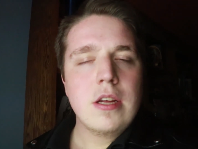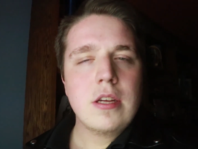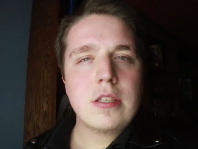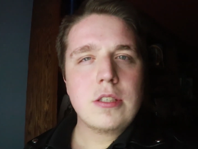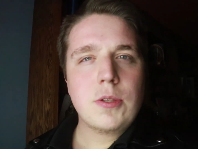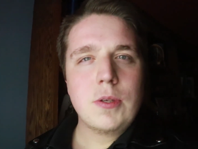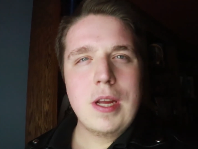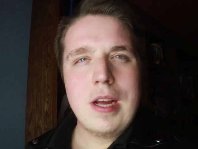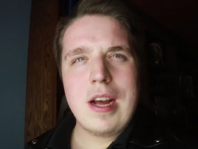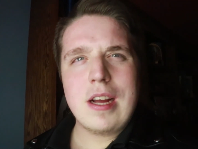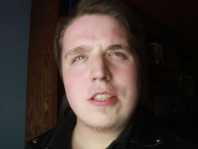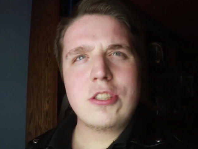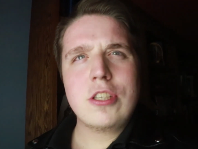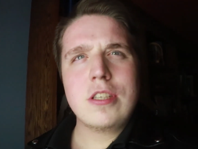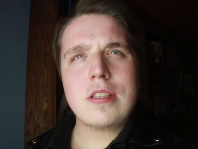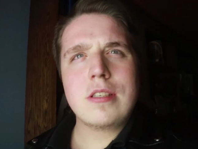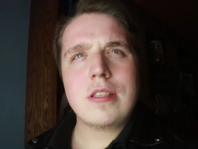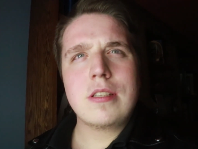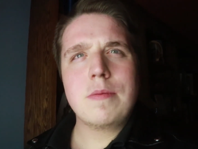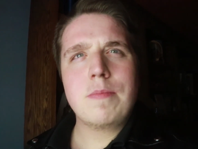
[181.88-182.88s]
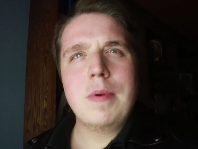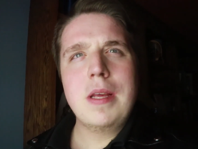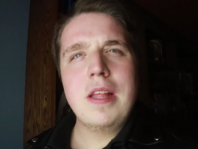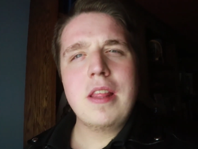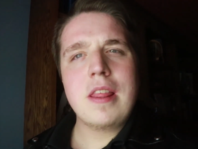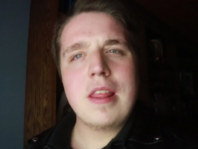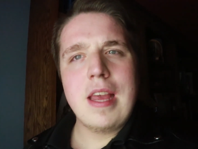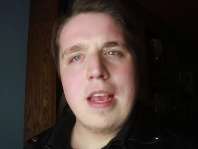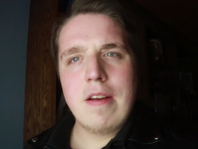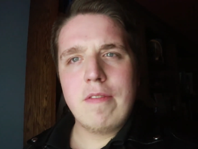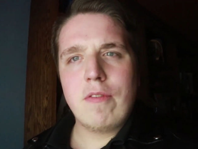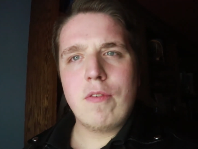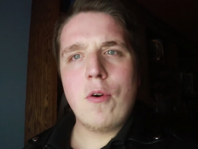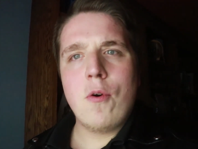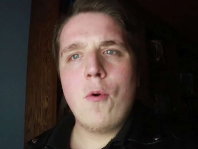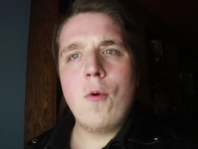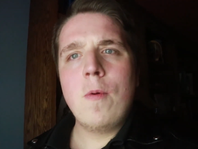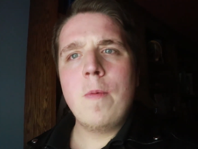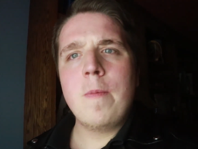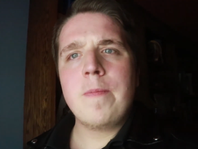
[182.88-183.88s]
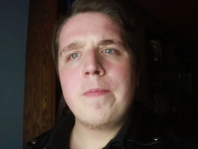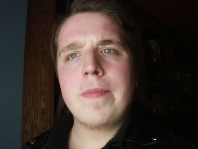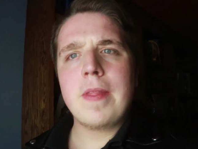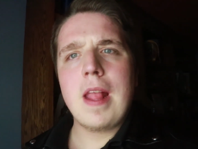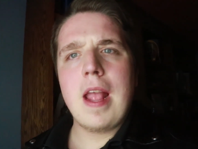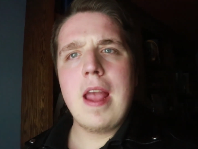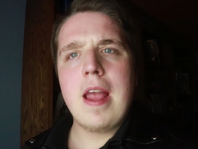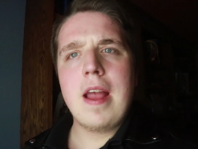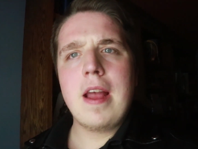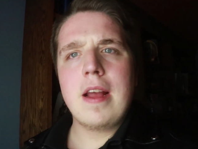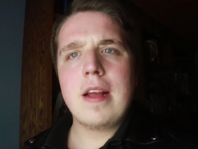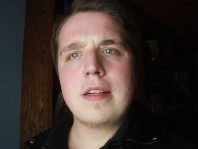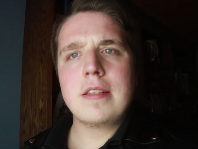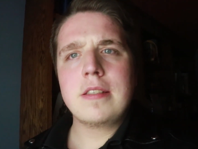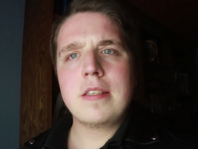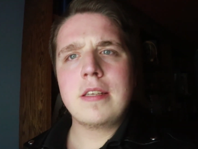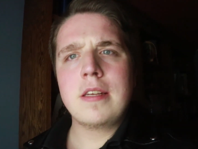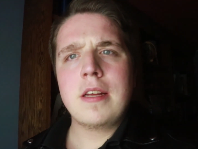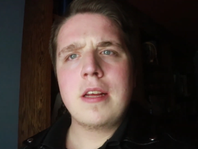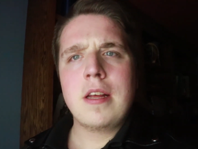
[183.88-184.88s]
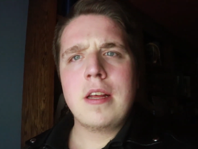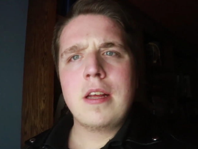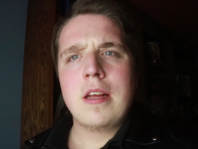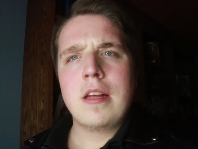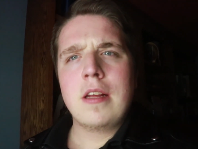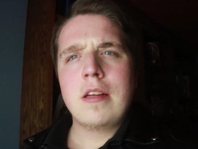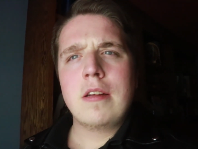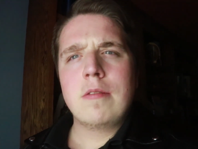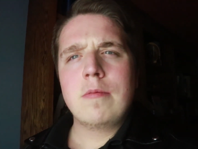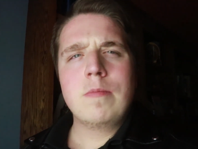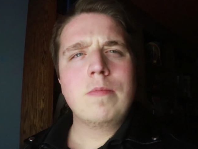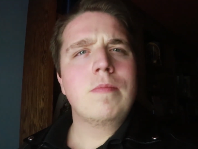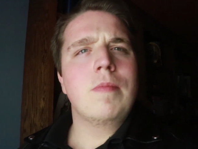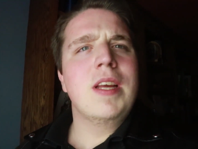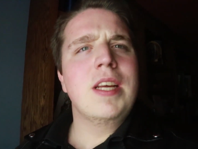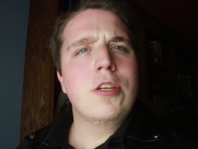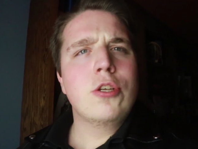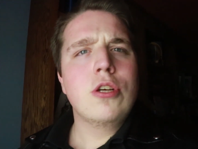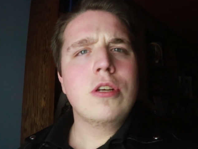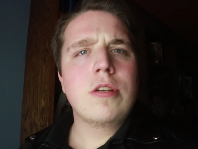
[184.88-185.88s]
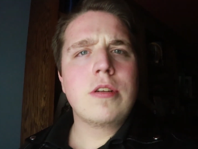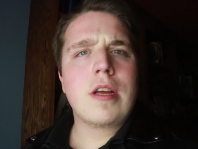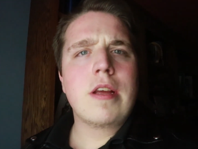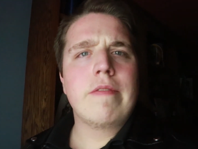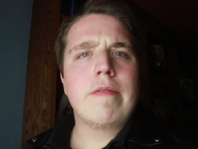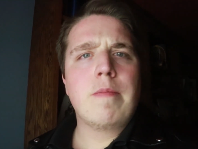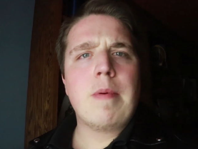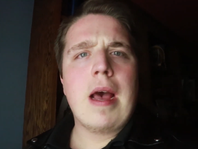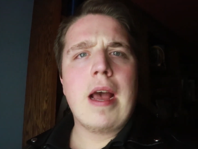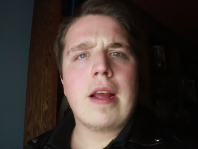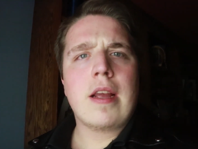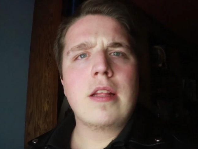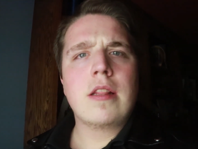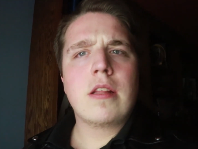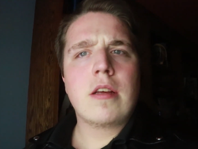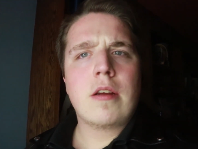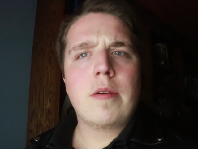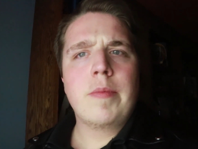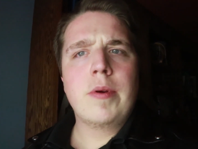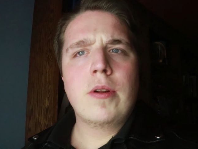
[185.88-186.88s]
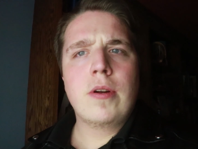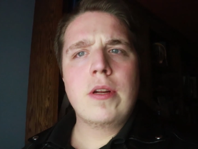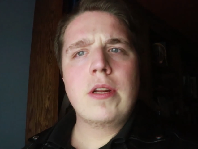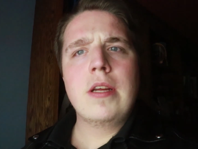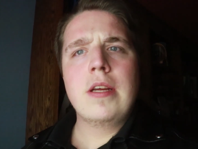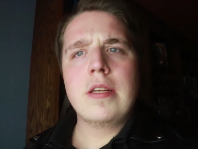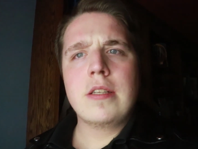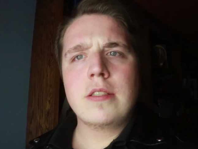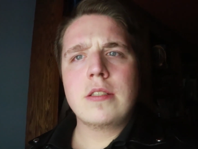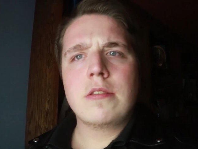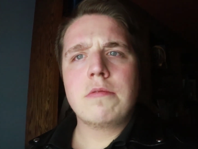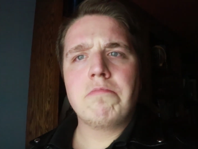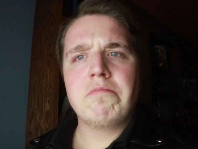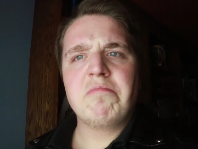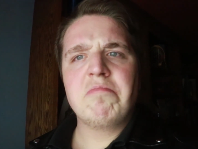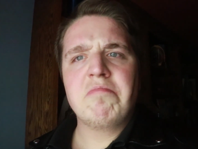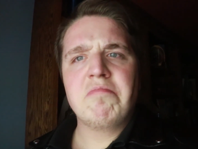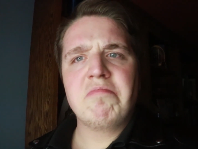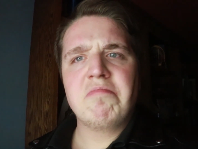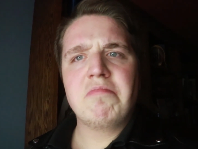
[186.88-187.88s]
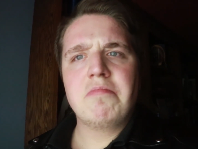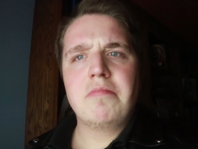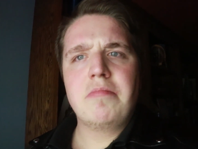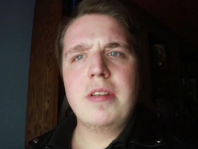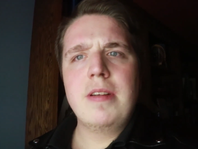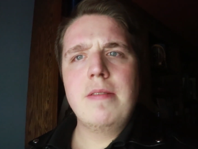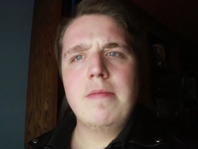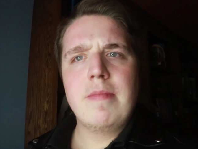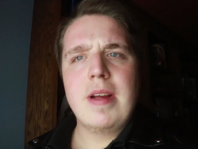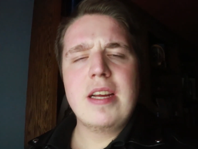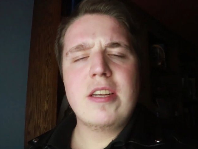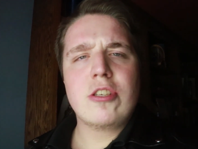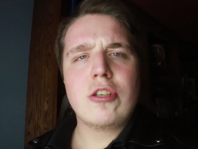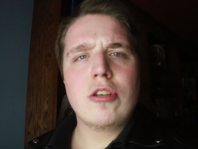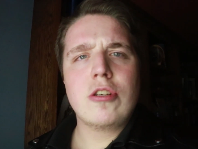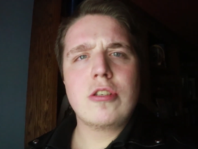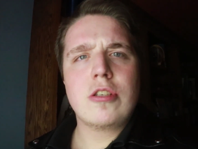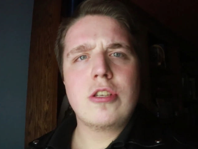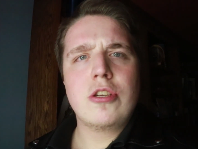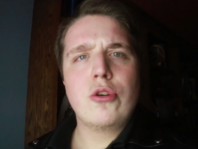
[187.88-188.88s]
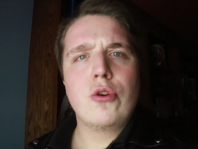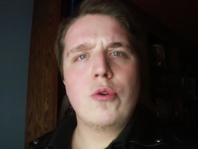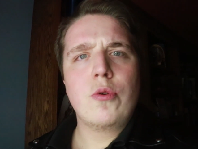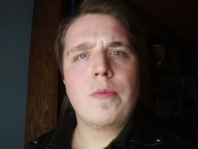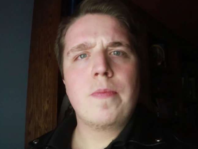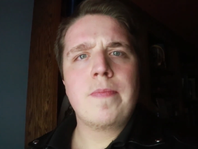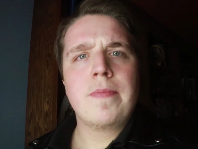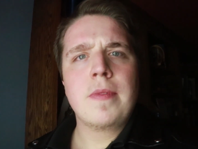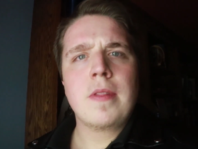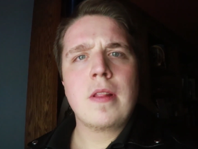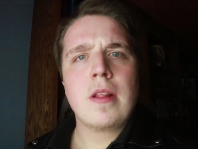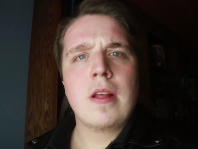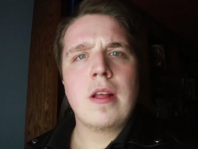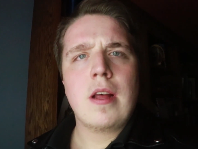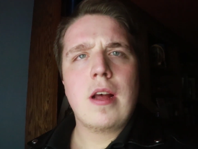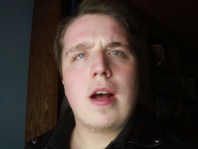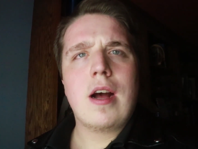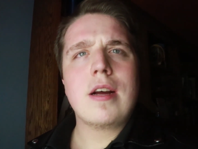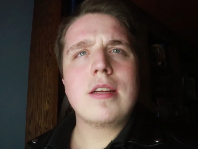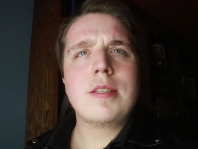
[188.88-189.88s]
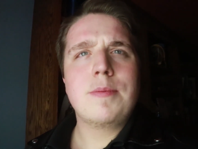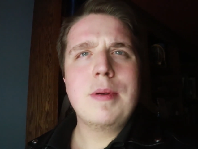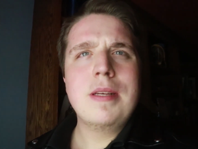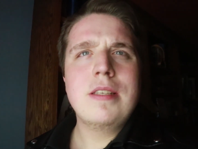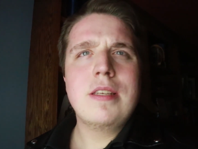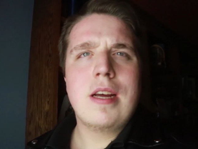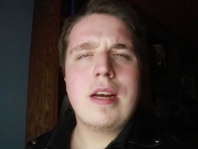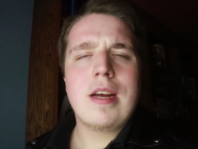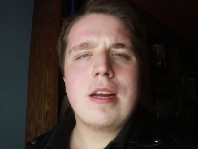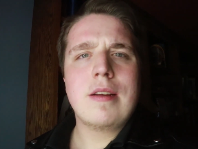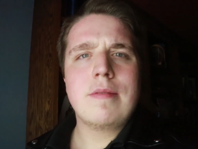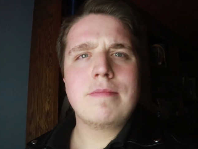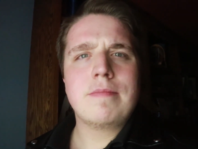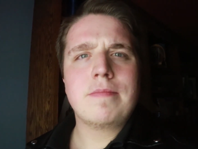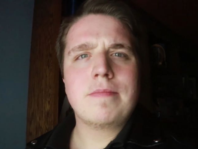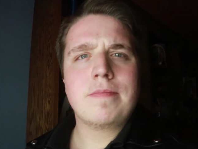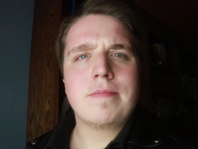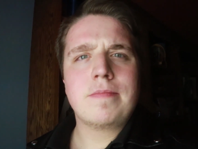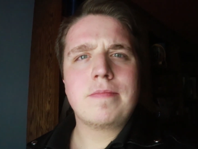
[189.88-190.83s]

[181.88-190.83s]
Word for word: So yeah, just be thankful and make sure to give back in the community and be, make sure to uh, spend time